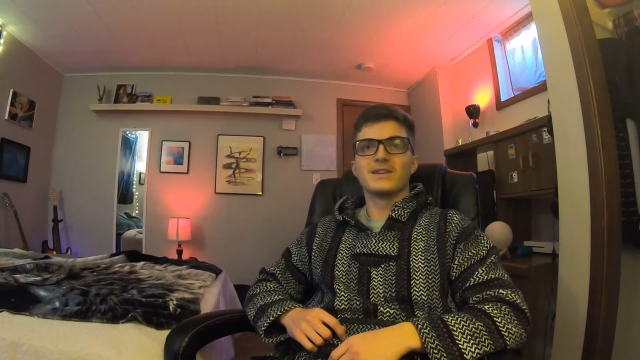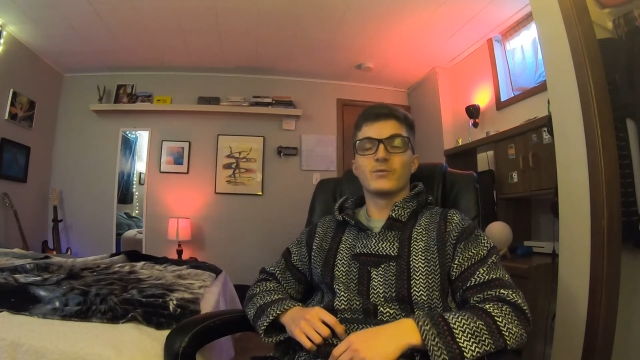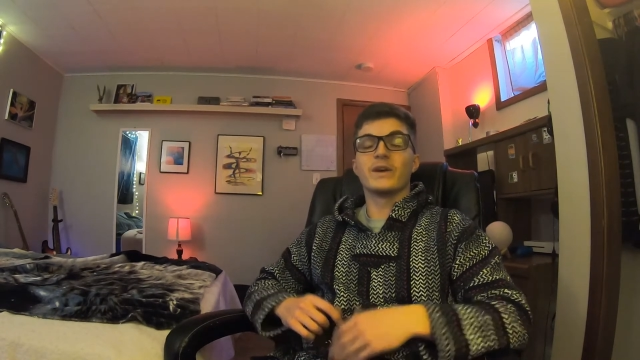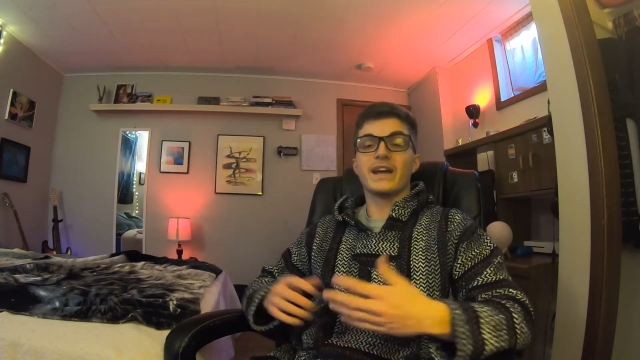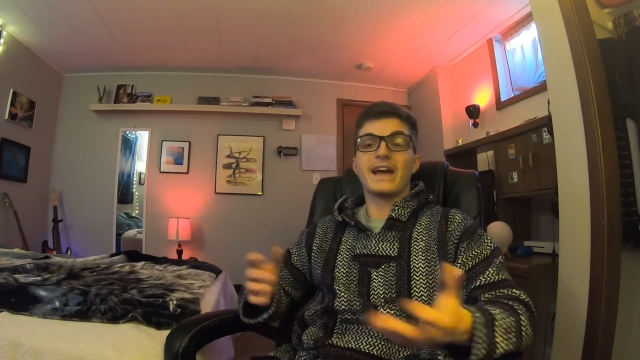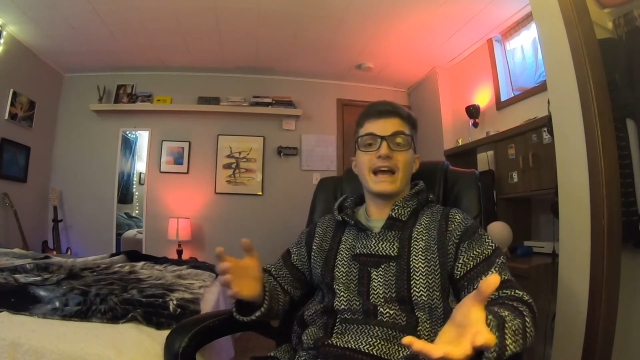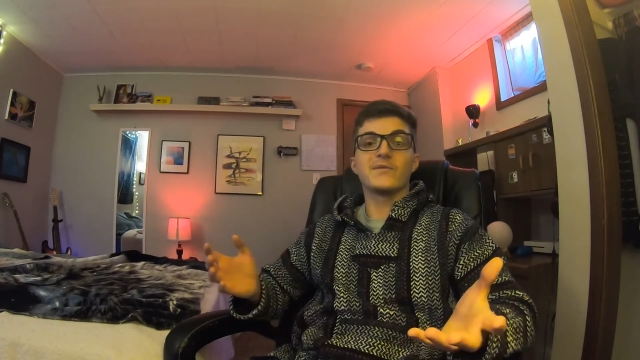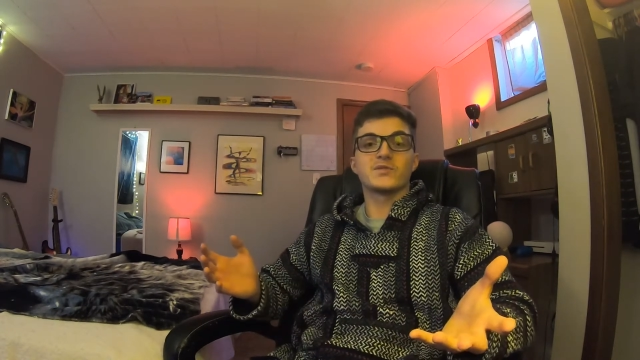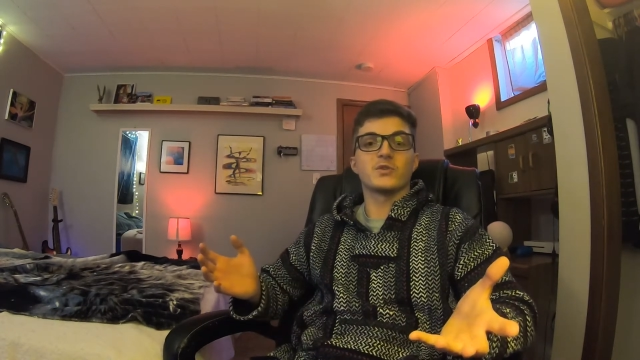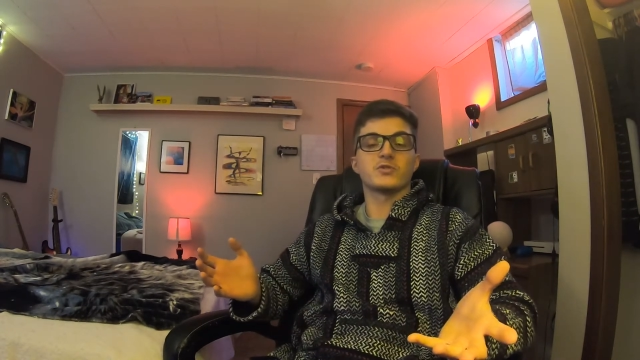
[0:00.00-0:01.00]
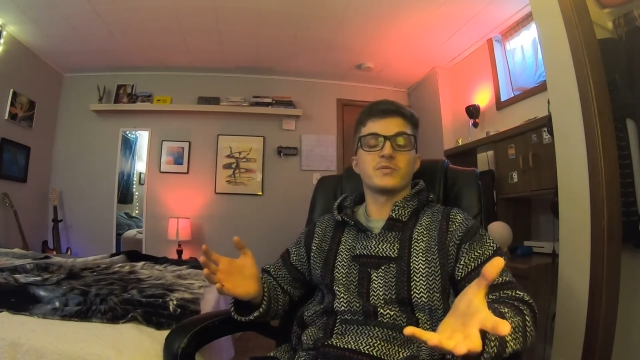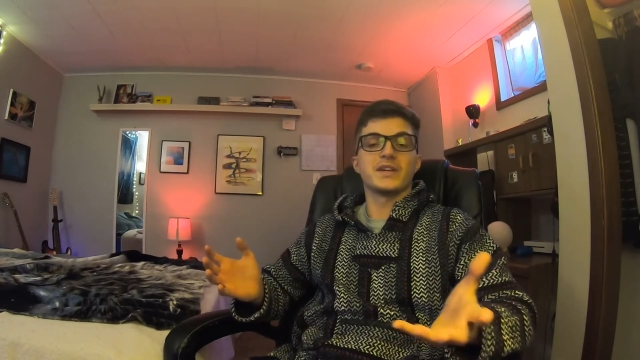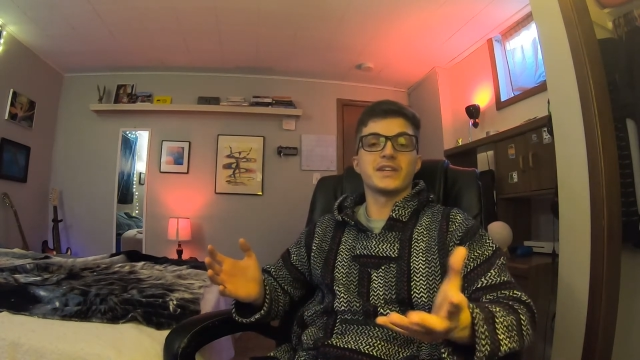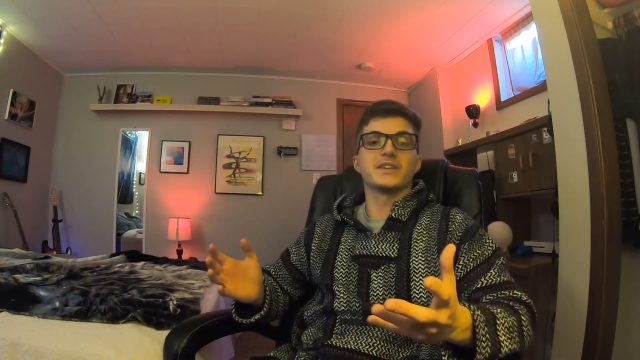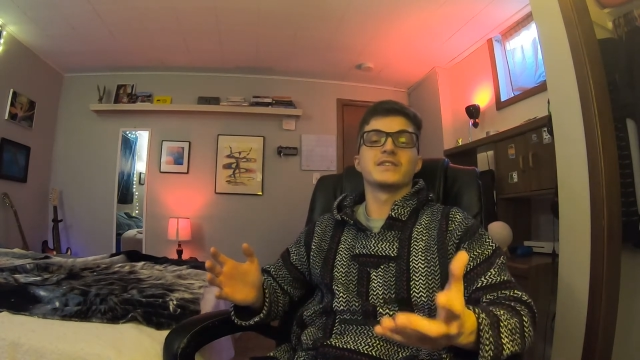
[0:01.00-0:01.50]
when I have social
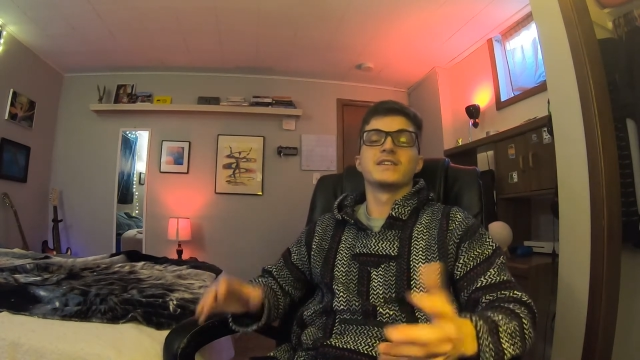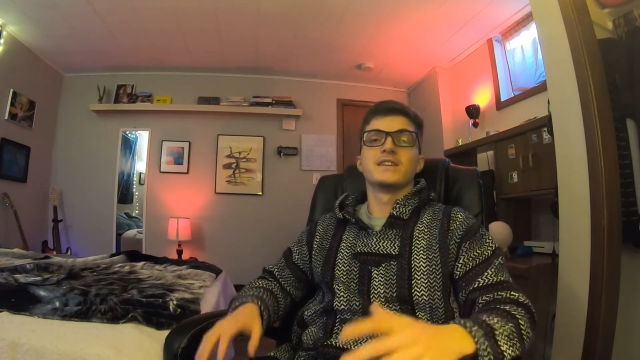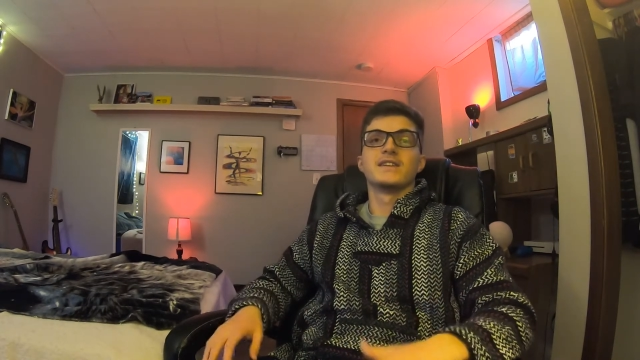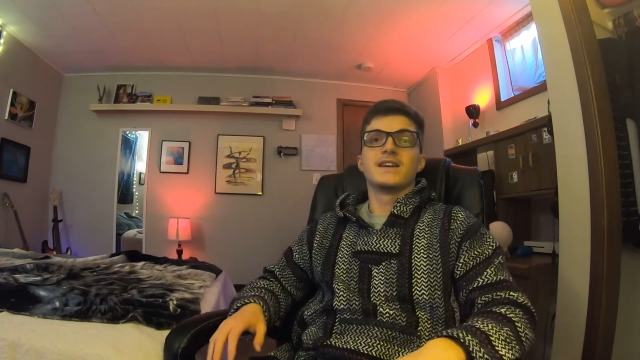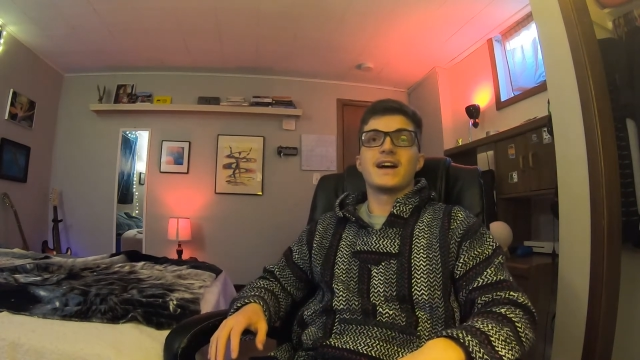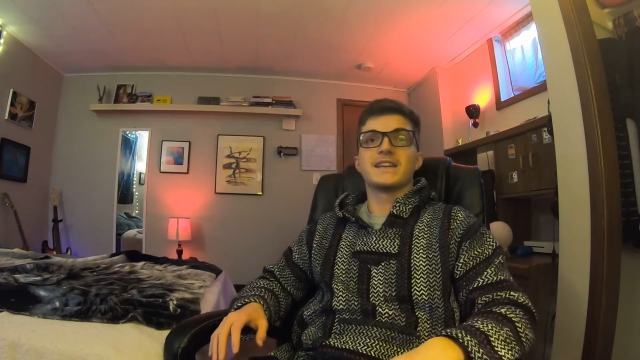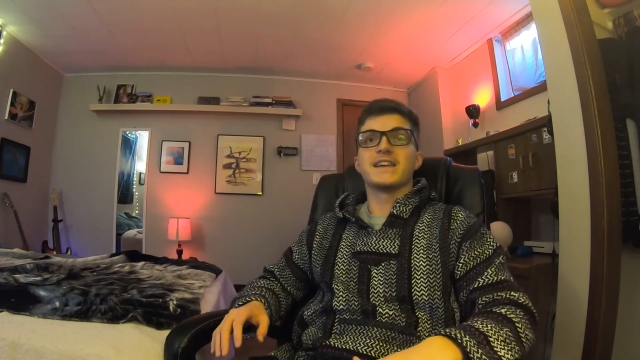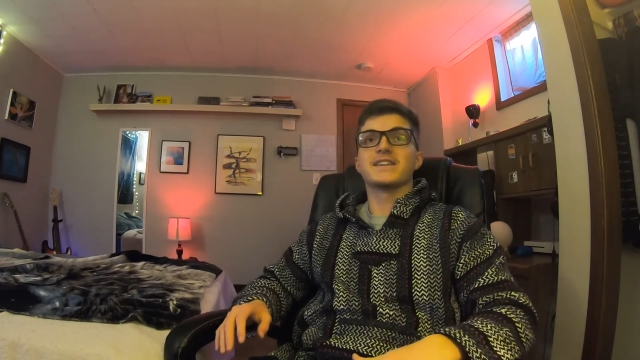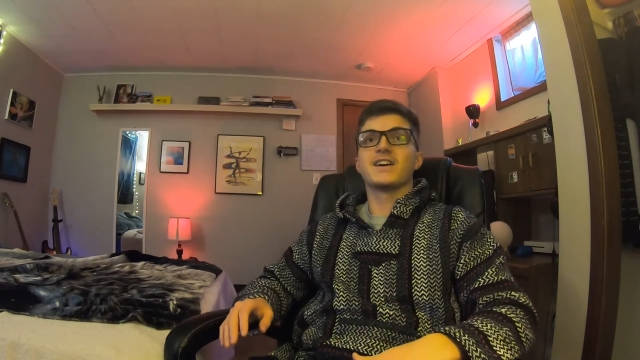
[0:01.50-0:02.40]
media, I get